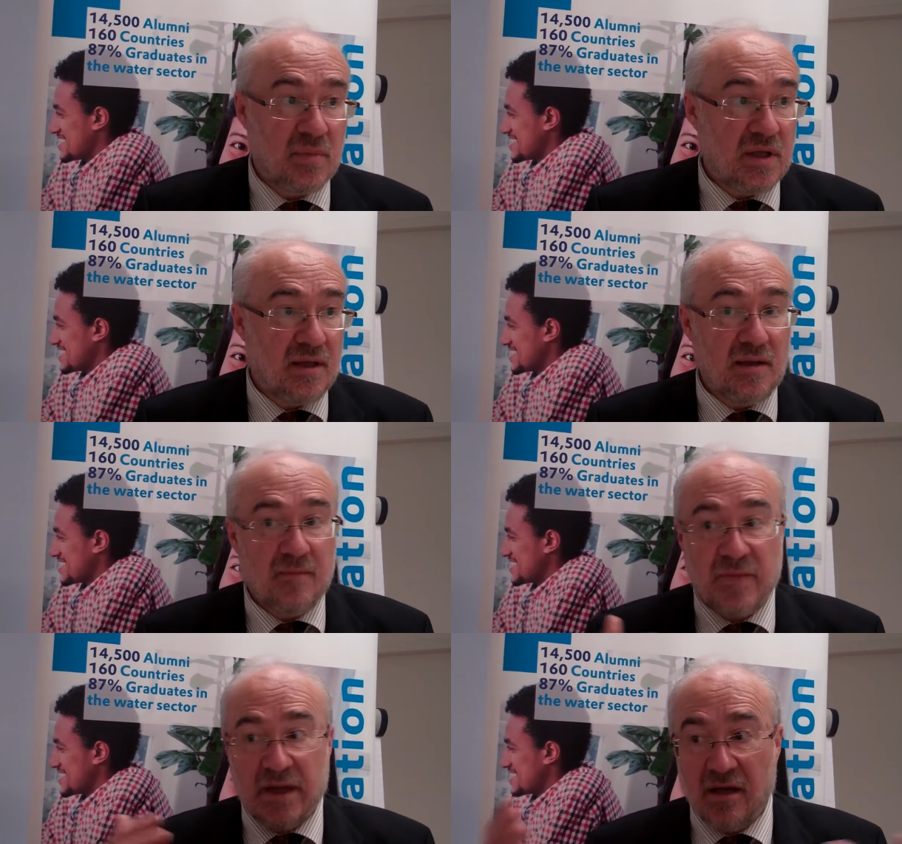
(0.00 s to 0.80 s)
Speaker 1: be
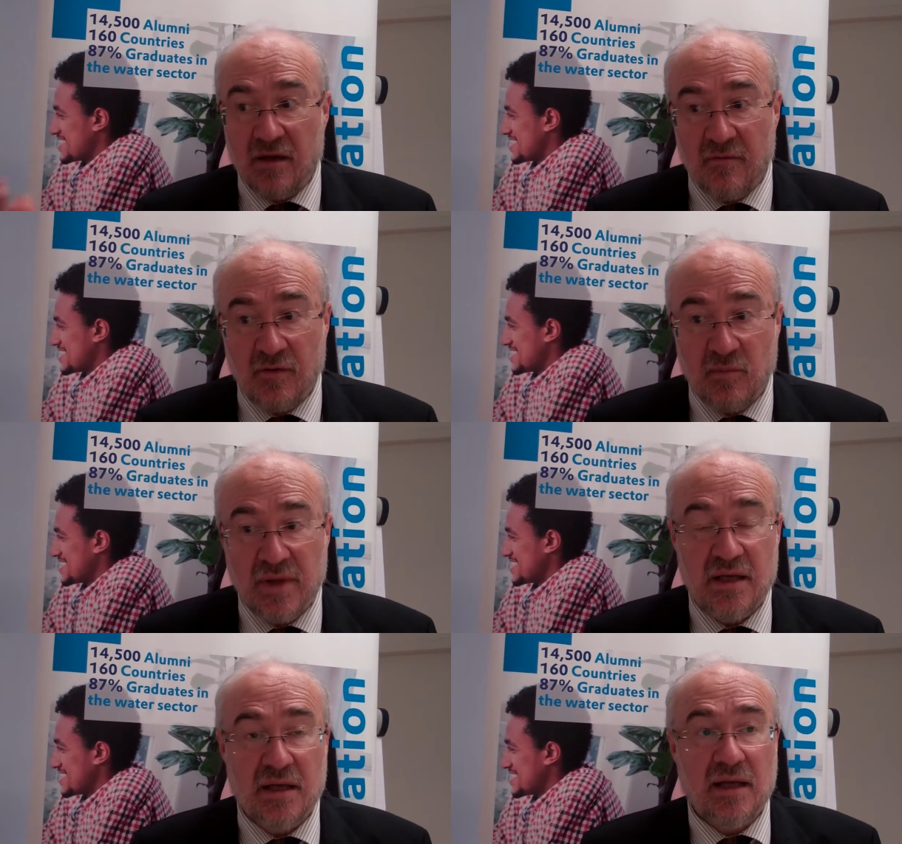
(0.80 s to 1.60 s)
uh, for
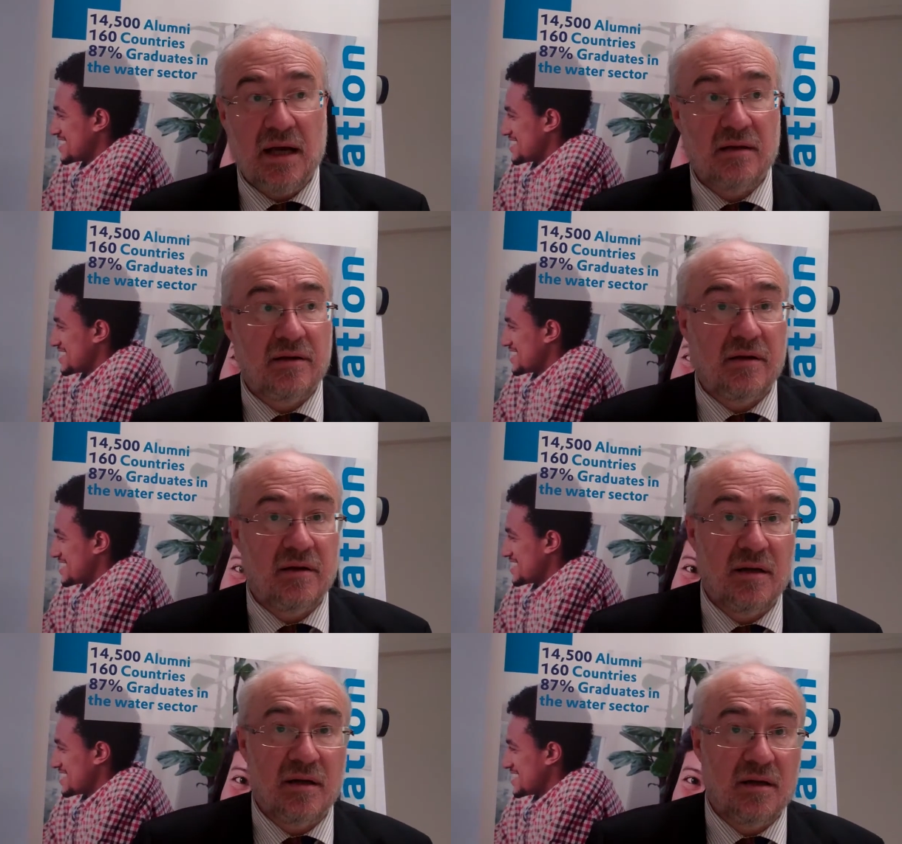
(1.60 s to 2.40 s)
many other
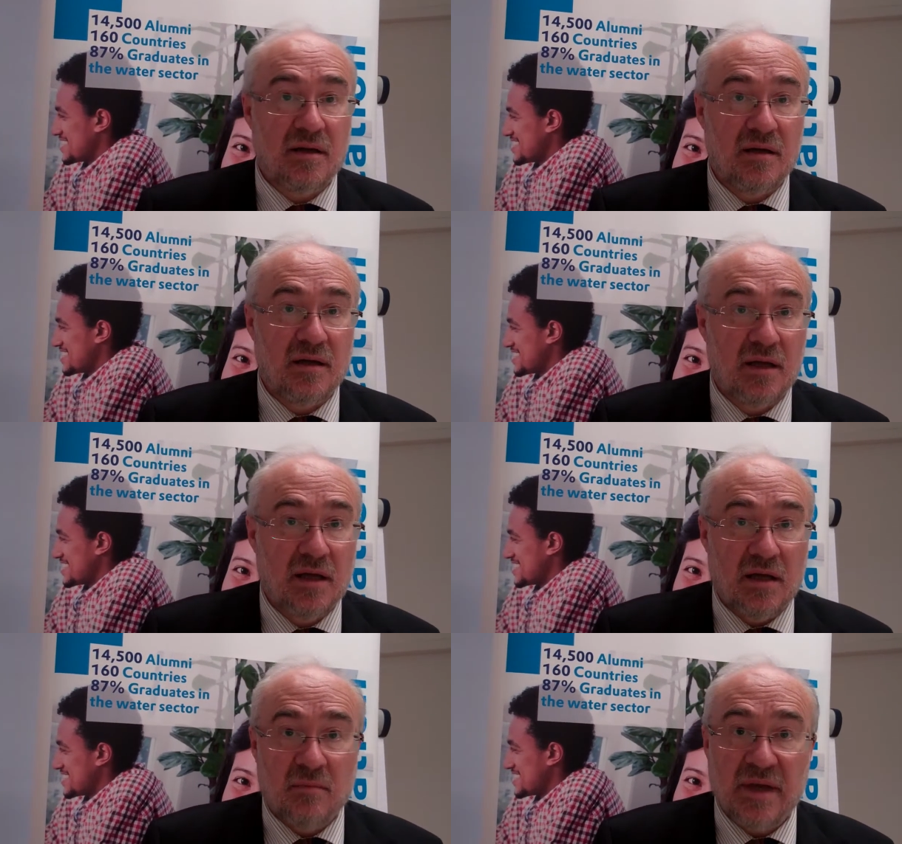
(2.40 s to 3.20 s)

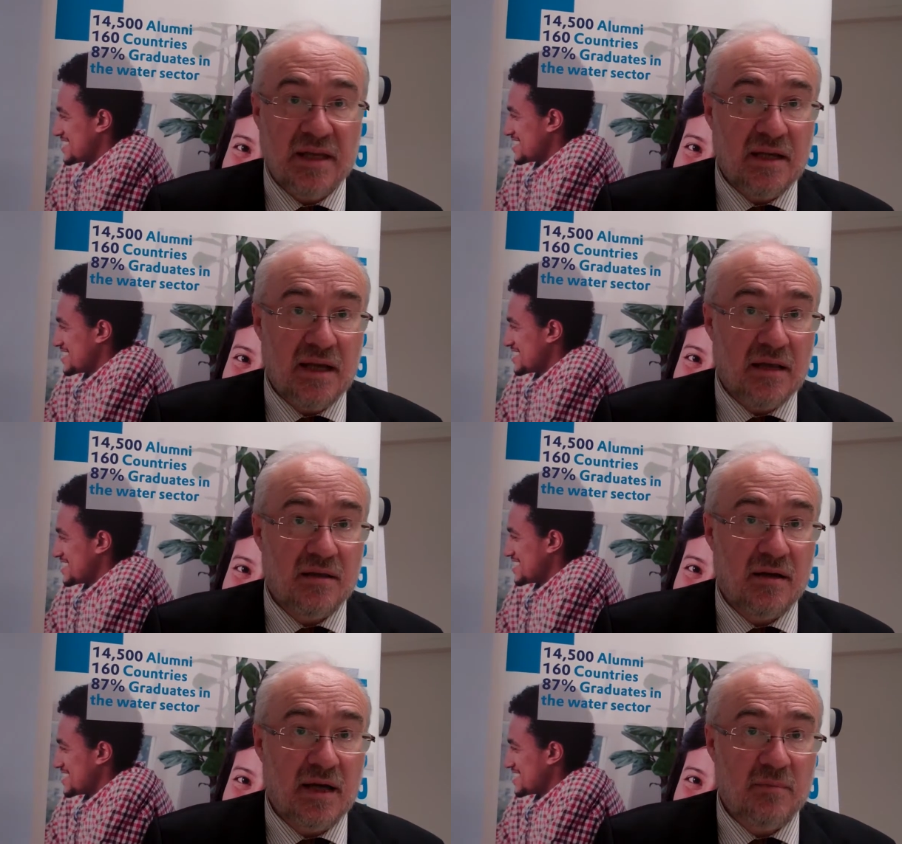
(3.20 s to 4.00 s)
many
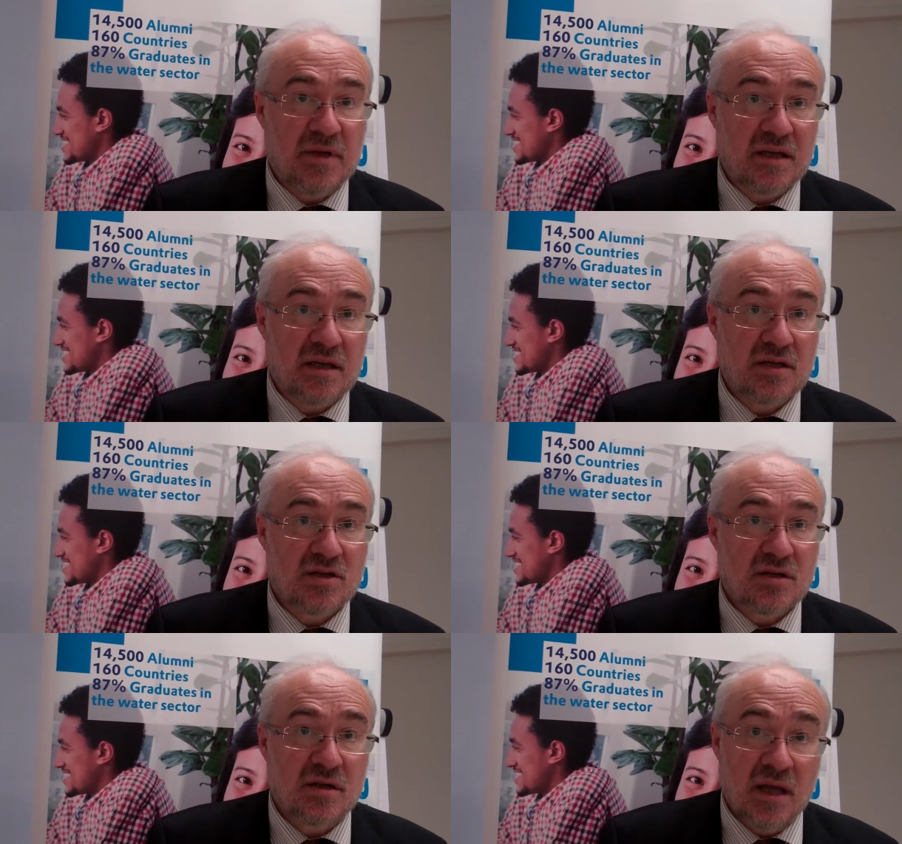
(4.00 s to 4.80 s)
other
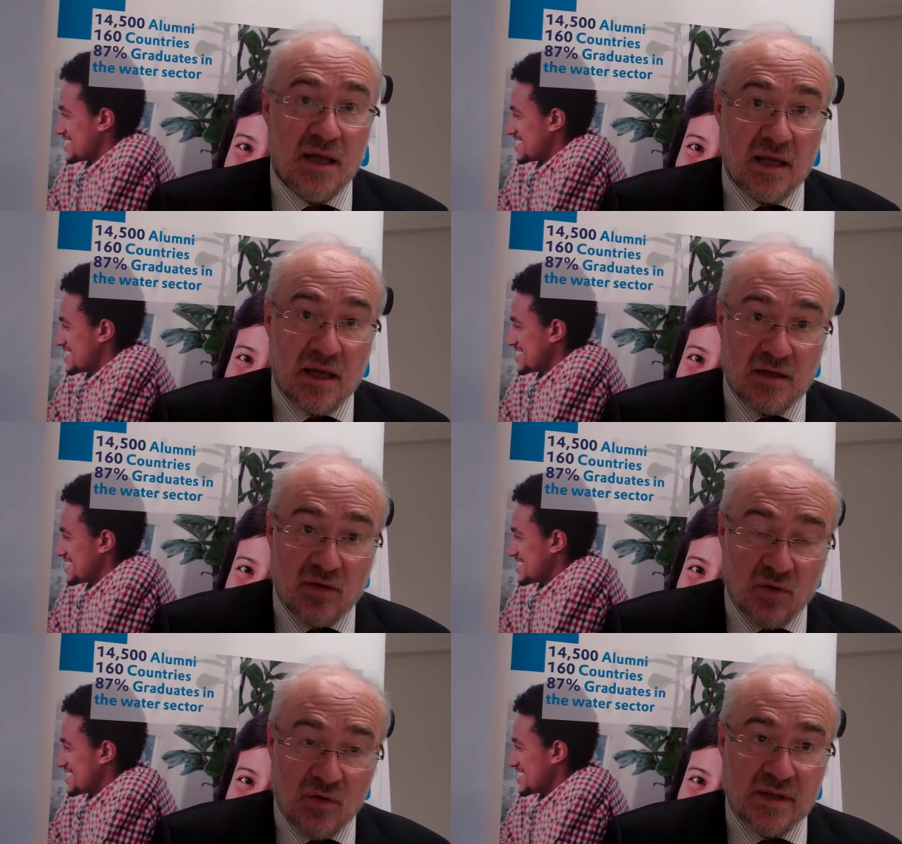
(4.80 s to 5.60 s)
application, and
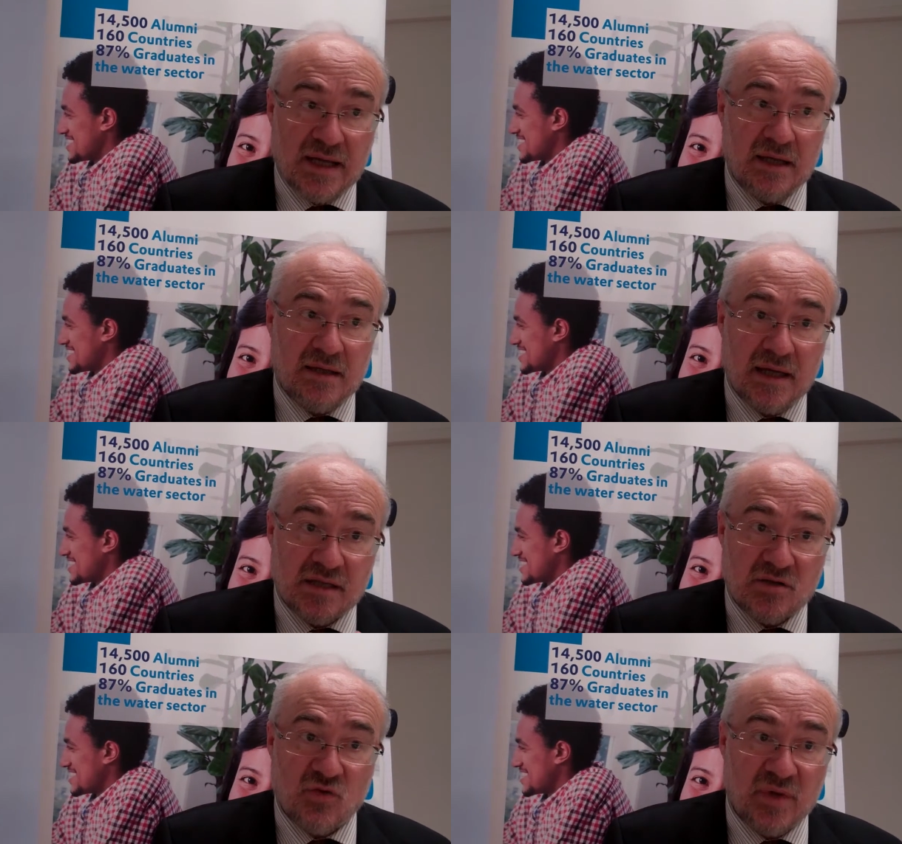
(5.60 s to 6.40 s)
all that
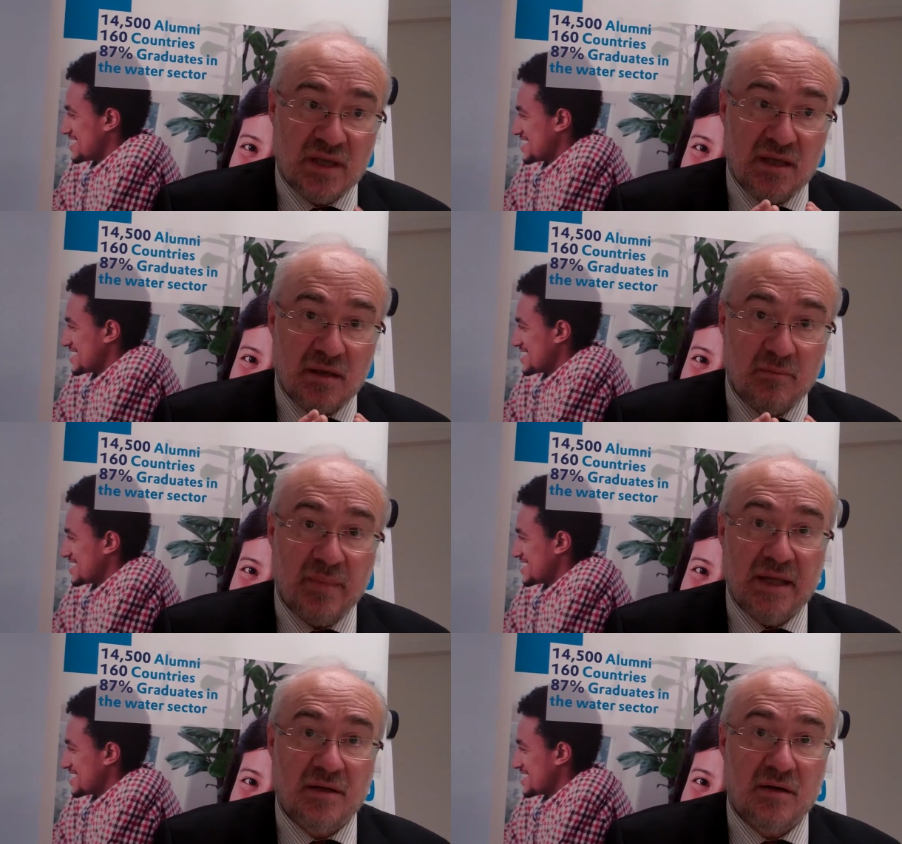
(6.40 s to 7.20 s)
has to be
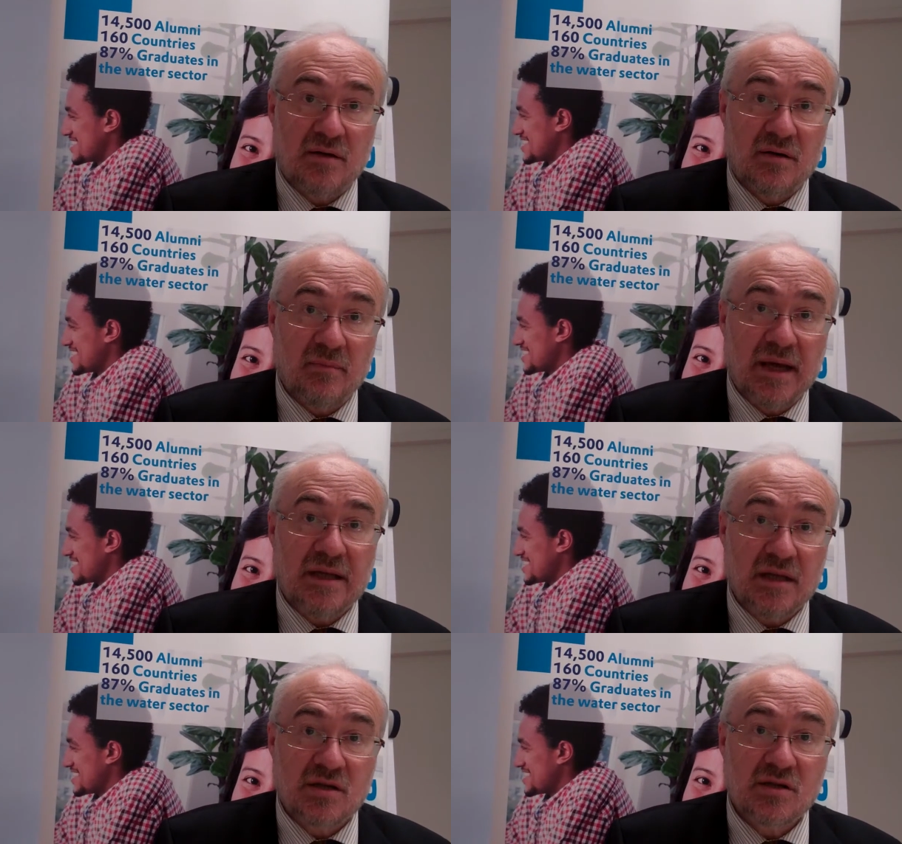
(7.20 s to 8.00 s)
better
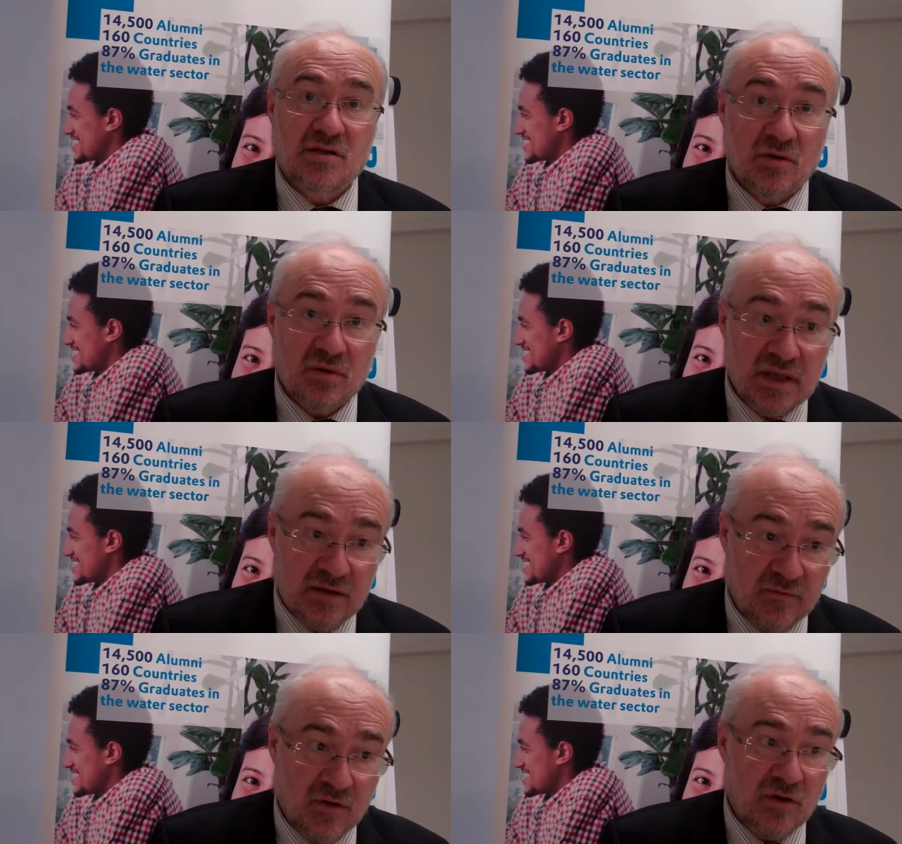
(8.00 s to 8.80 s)
managed. So
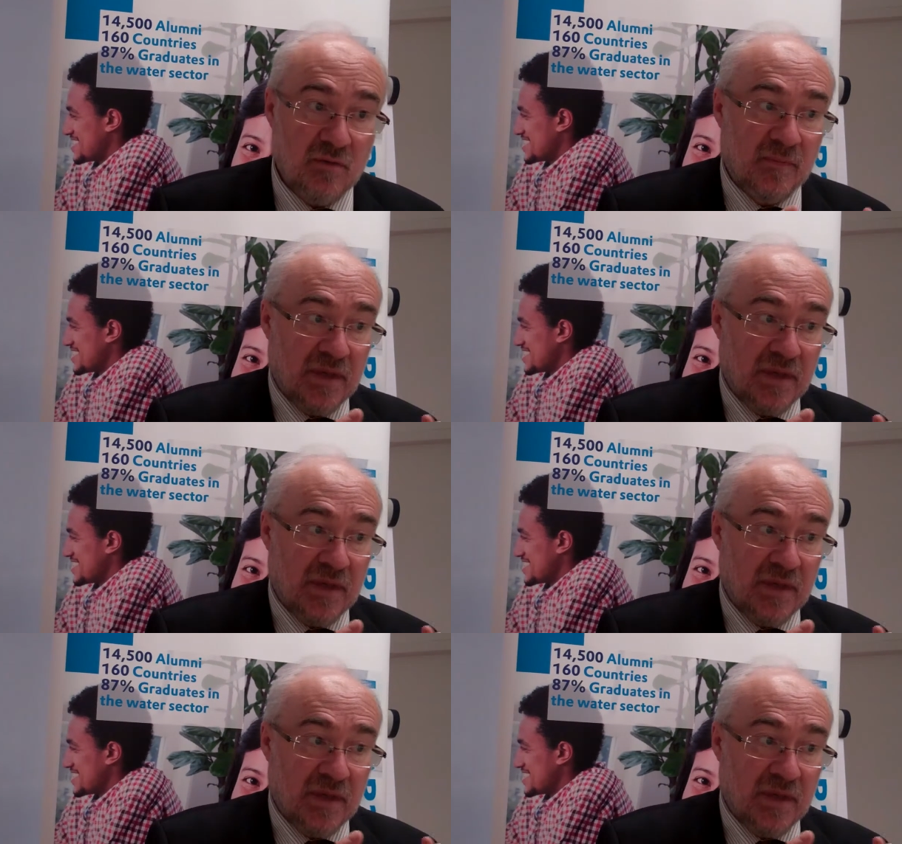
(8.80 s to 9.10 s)
therefore,